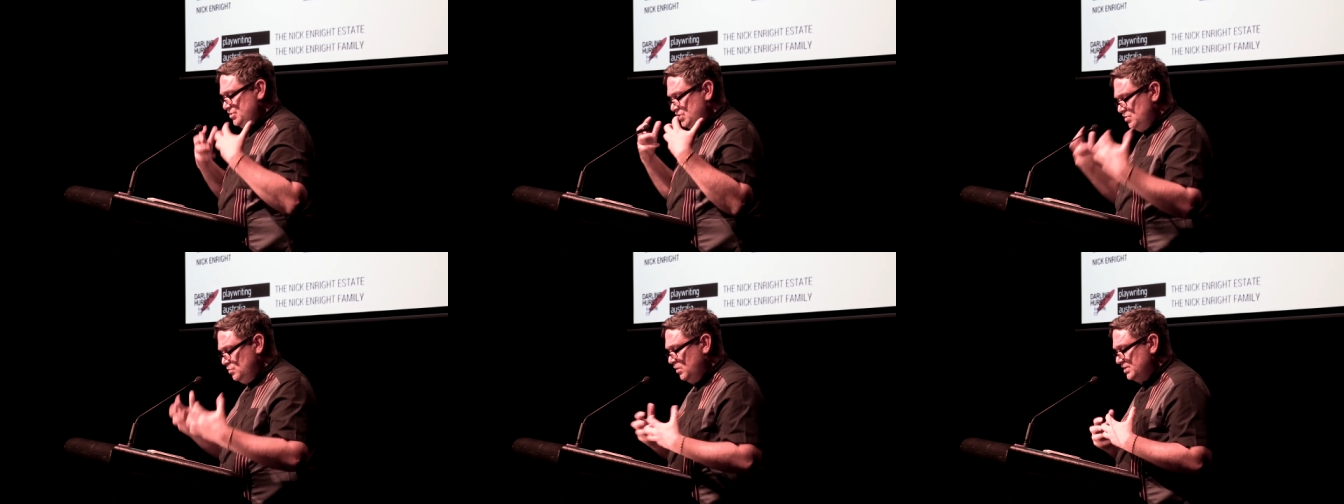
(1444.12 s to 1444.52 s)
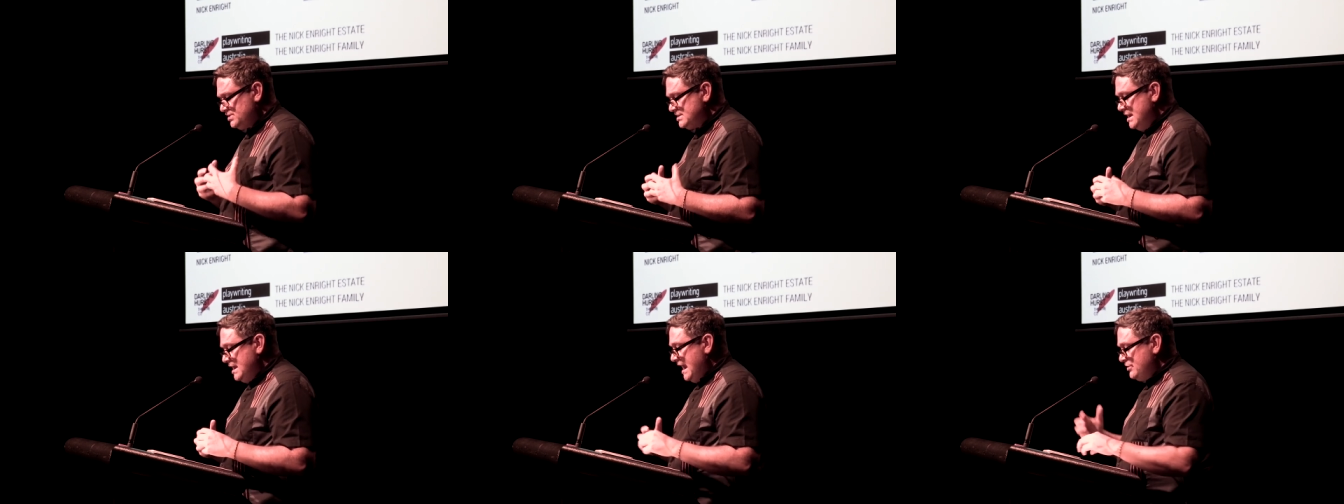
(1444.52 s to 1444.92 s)
and
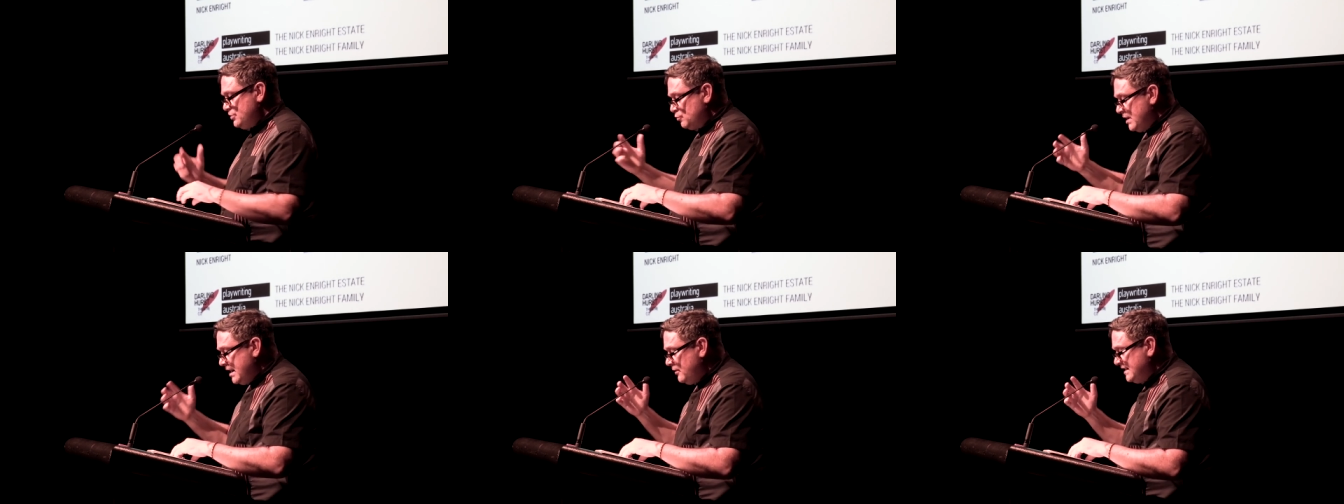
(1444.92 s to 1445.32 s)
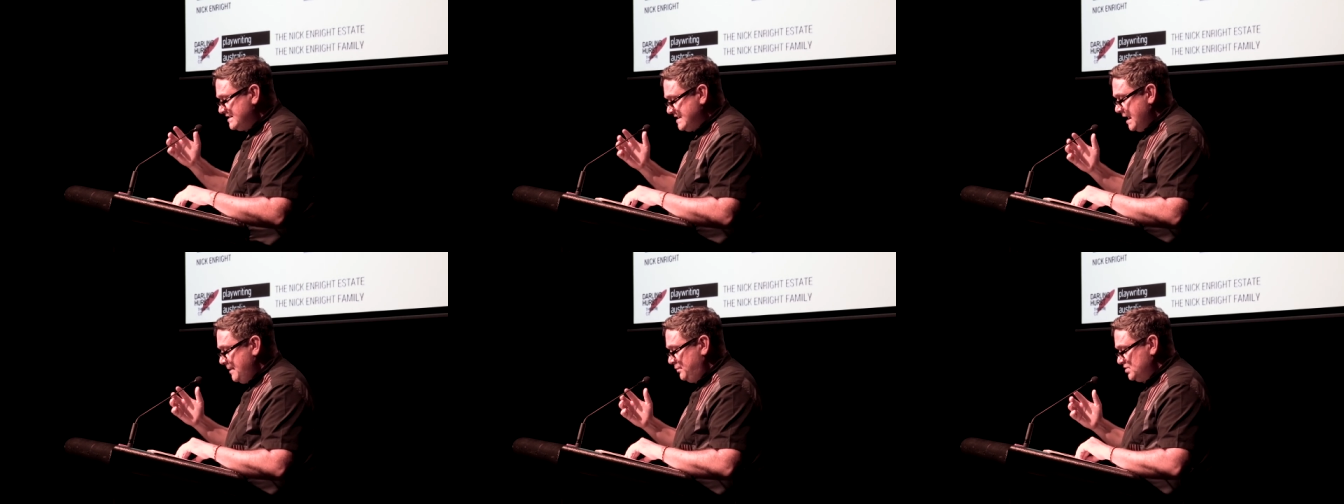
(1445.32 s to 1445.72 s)
nuance and the rare
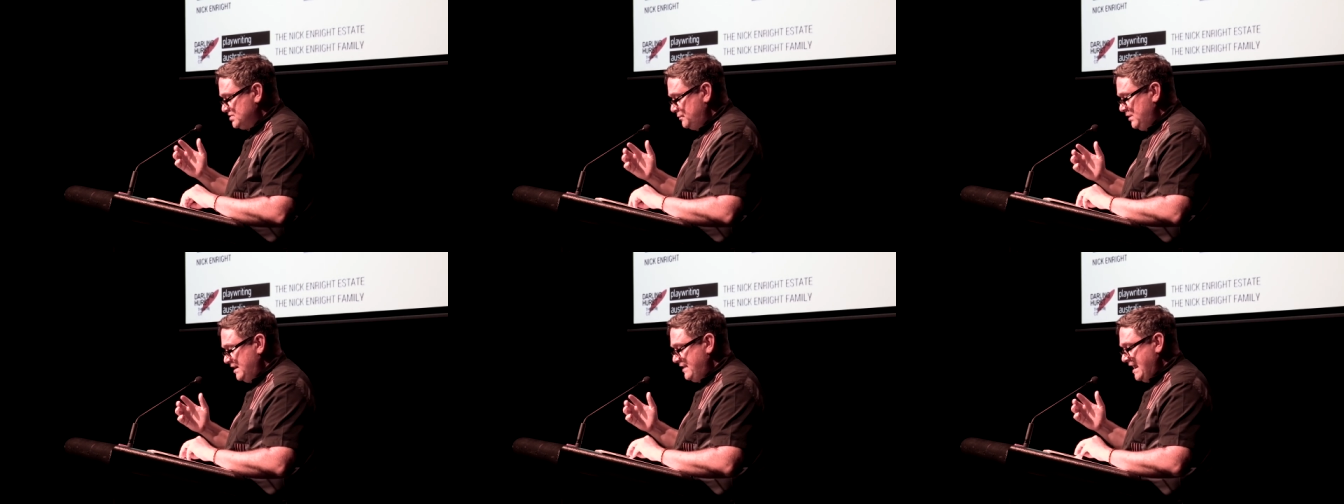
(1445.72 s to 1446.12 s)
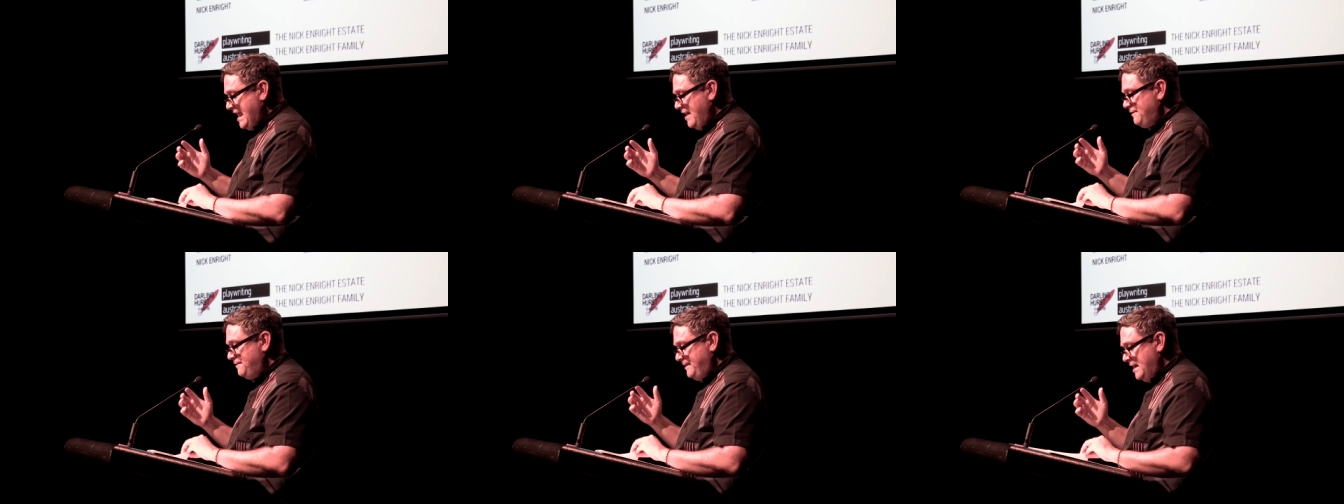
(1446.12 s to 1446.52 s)
examples of where they
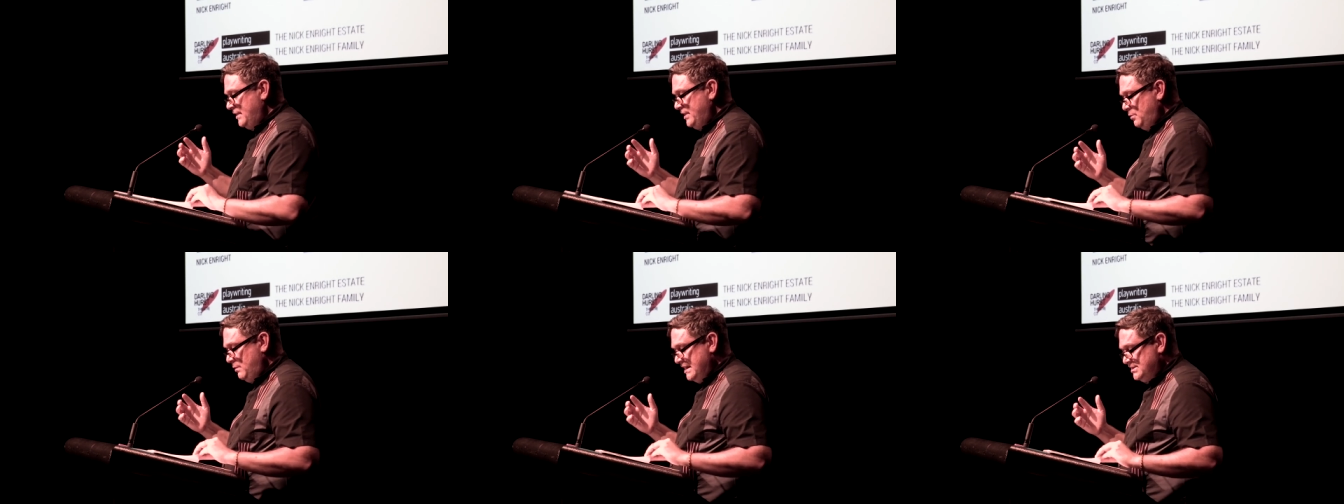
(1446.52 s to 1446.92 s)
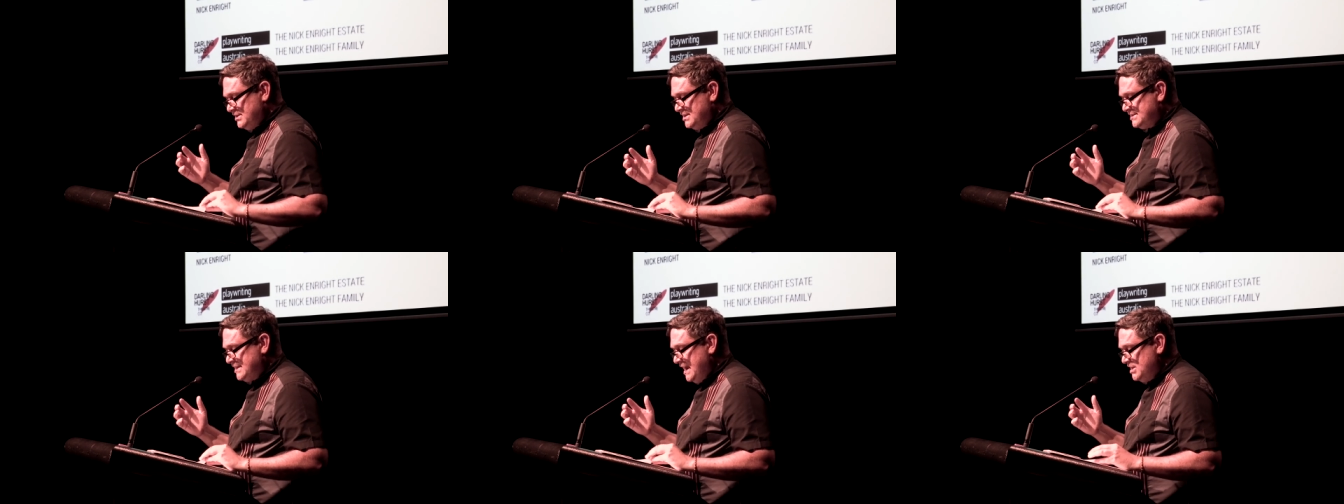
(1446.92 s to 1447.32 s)
have found their way to
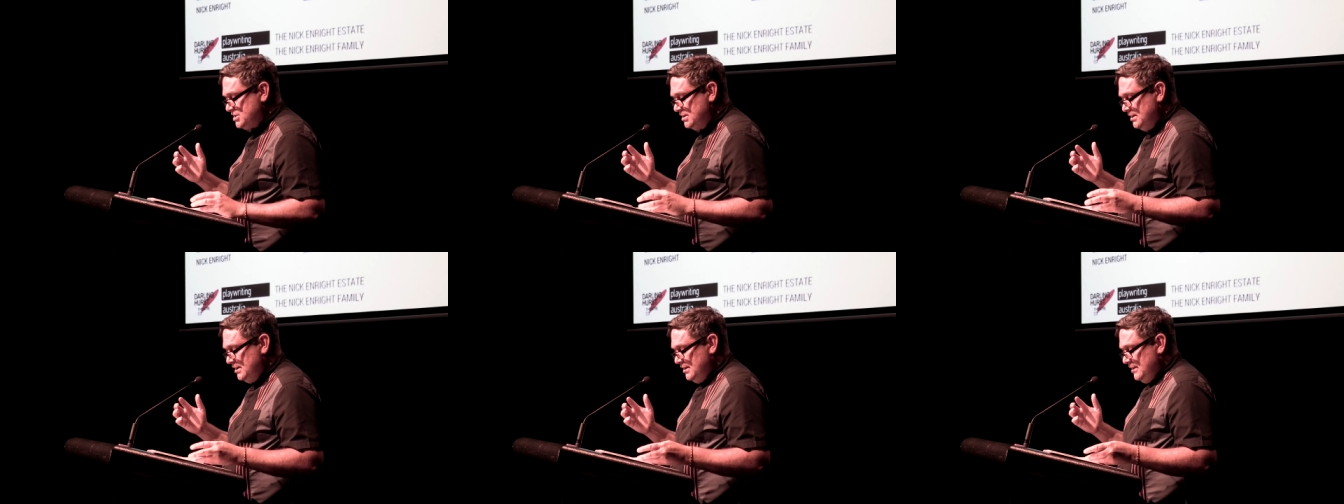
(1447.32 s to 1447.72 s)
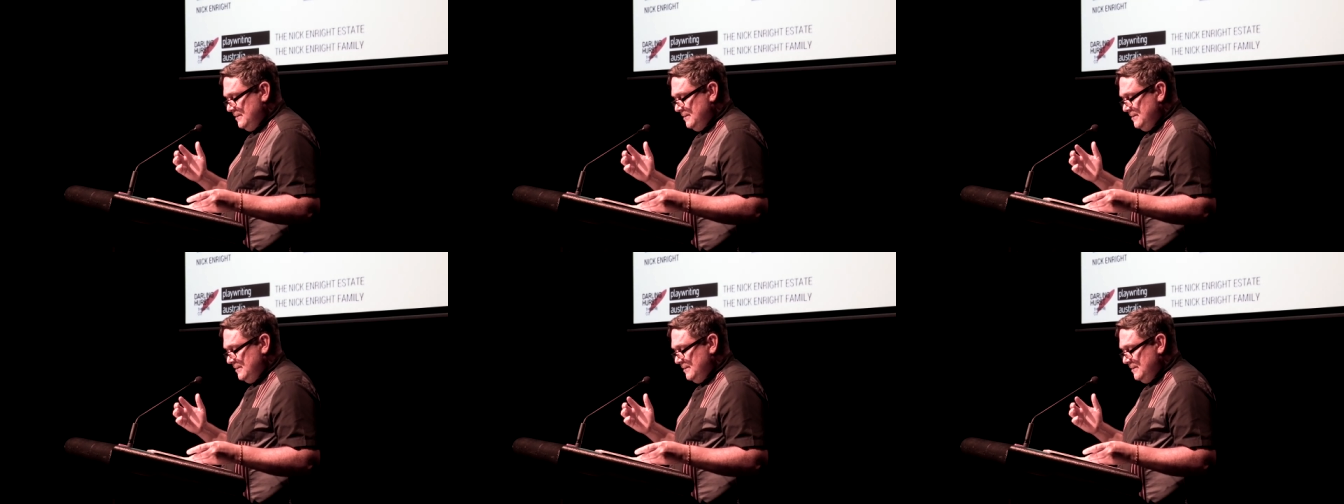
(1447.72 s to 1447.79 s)
the stage.